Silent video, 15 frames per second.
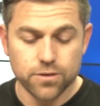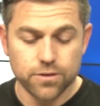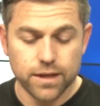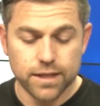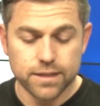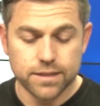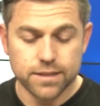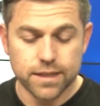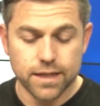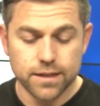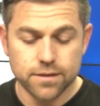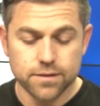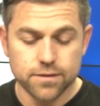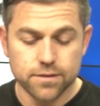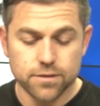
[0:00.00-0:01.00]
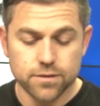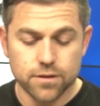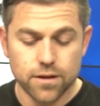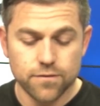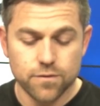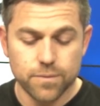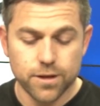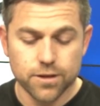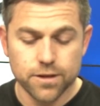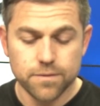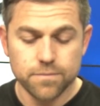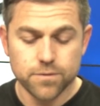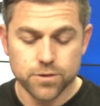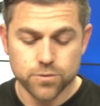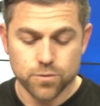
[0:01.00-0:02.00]
United States of America.
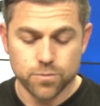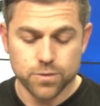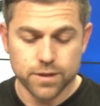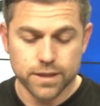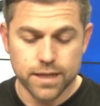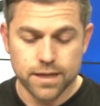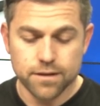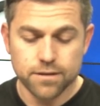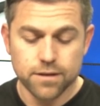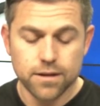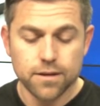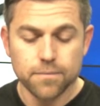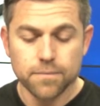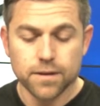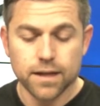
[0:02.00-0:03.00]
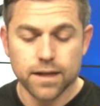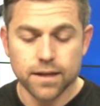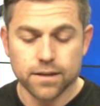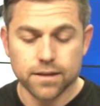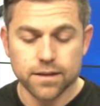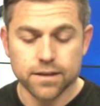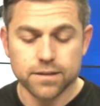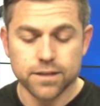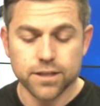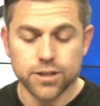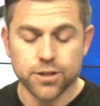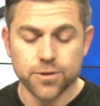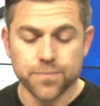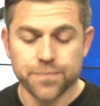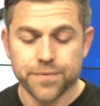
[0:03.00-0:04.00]
So we'll put that and click
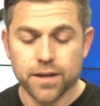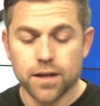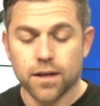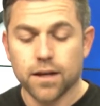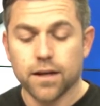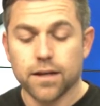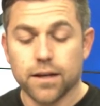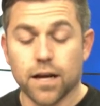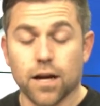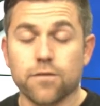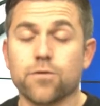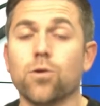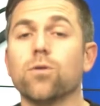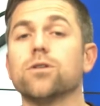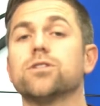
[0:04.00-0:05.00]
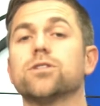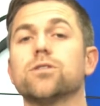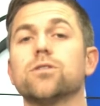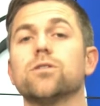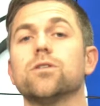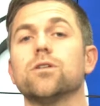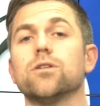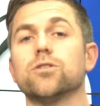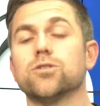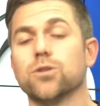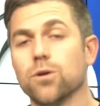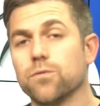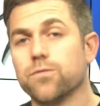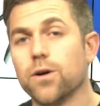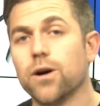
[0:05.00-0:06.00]
continue. Now, of course,
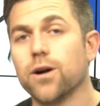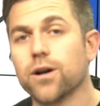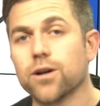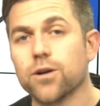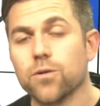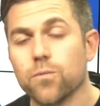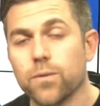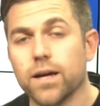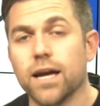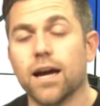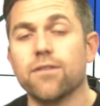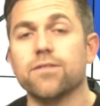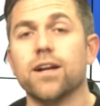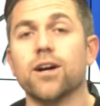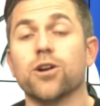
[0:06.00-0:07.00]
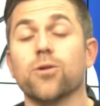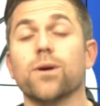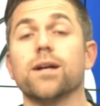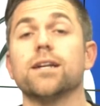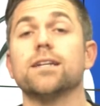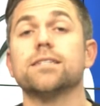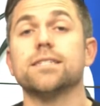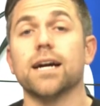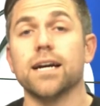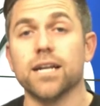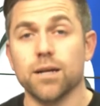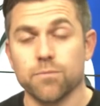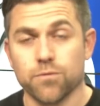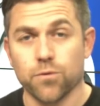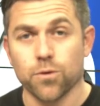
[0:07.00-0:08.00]
so far, we have not created a
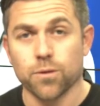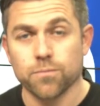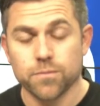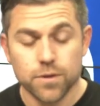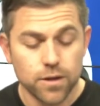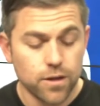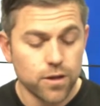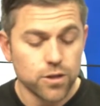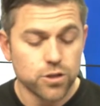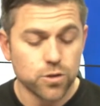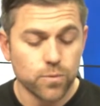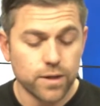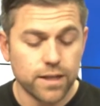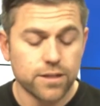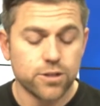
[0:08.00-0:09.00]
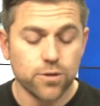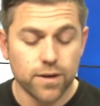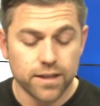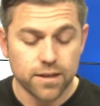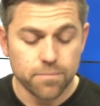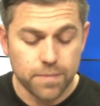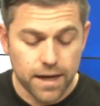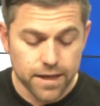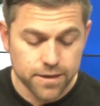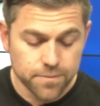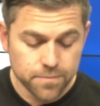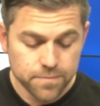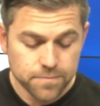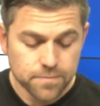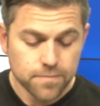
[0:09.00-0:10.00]
sign-up form. So we need to, at the
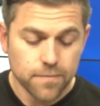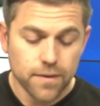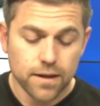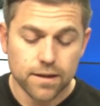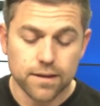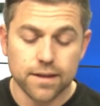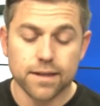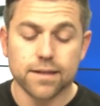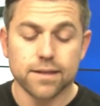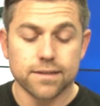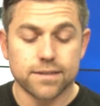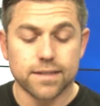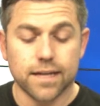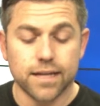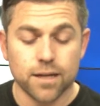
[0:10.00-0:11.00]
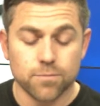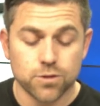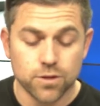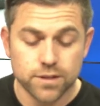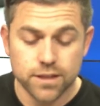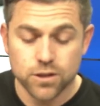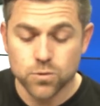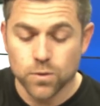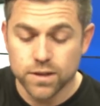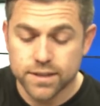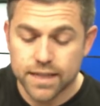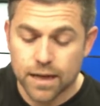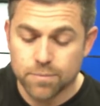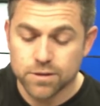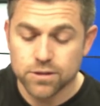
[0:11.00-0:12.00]
bottom, click sign up. So it says, once
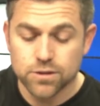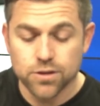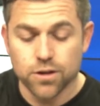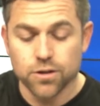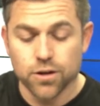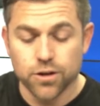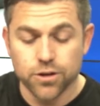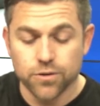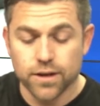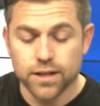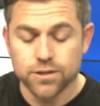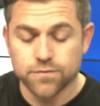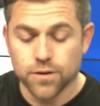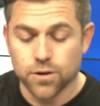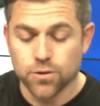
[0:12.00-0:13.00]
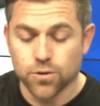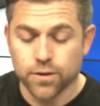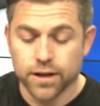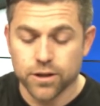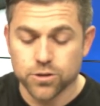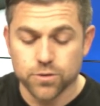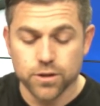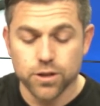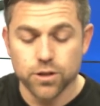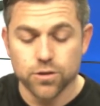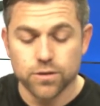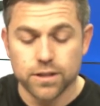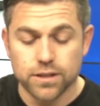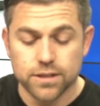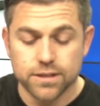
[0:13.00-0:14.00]
the app is installed on your iOS phone or Android,
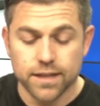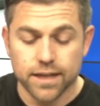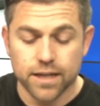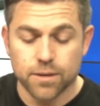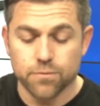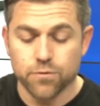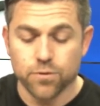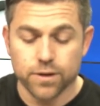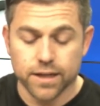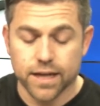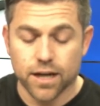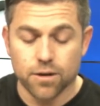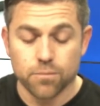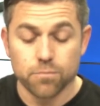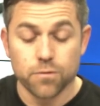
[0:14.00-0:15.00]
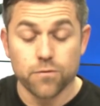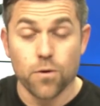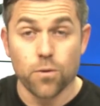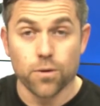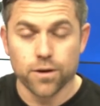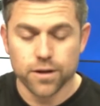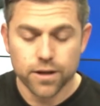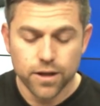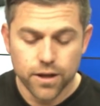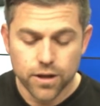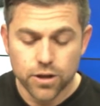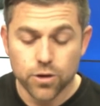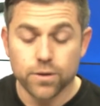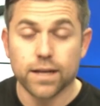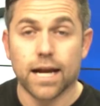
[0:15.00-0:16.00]
you'll need to sign up for an account before
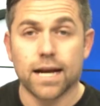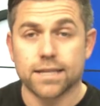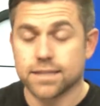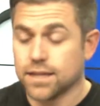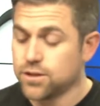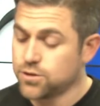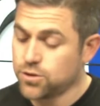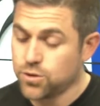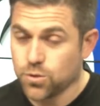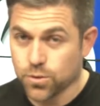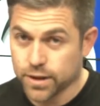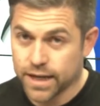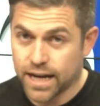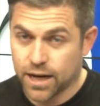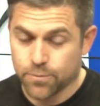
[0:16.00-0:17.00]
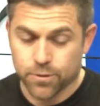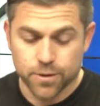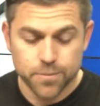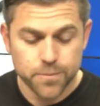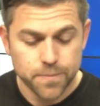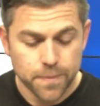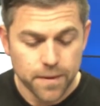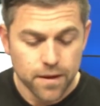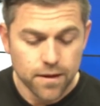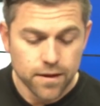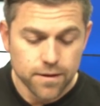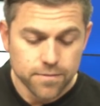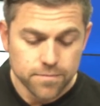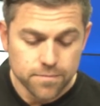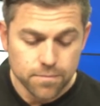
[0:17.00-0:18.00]
you can access your camera.
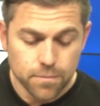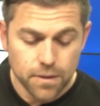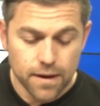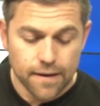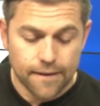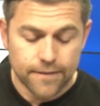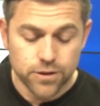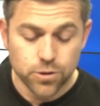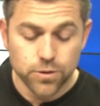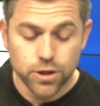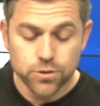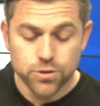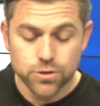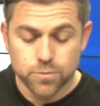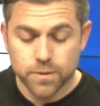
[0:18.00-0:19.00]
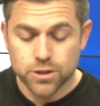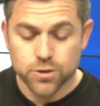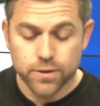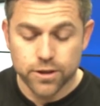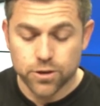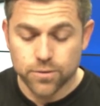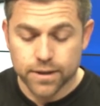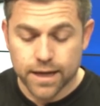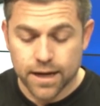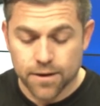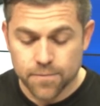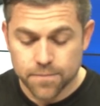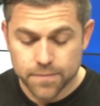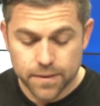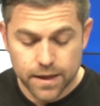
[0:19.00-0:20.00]
New users must create a new
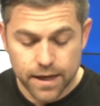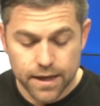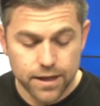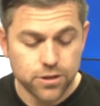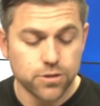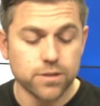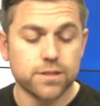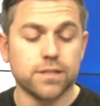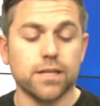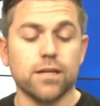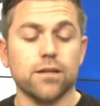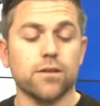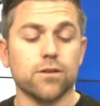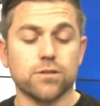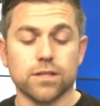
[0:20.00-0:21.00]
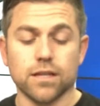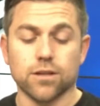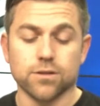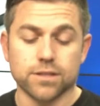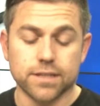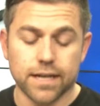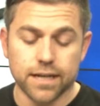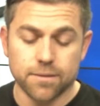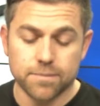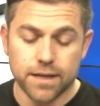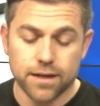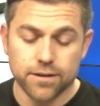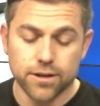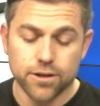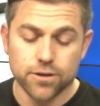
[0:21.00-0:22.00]
account. And as you can see, there's a little sign up
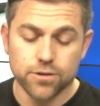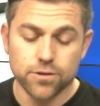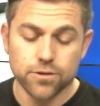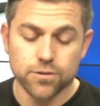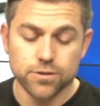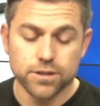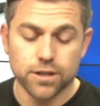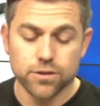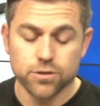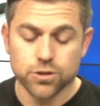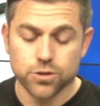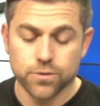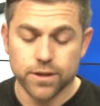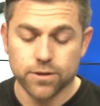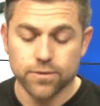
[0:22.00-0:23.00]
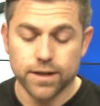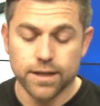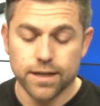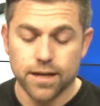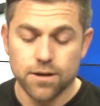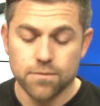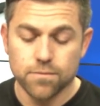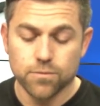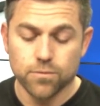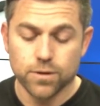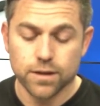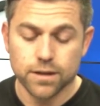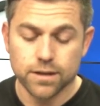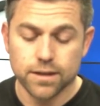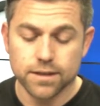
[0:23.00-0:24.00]
down here. You'll see on the screen right now. We're
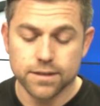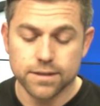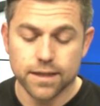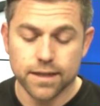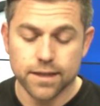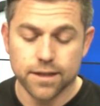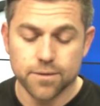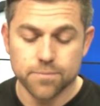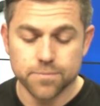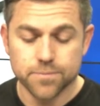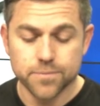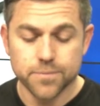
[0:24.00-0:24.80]
going to click sign up.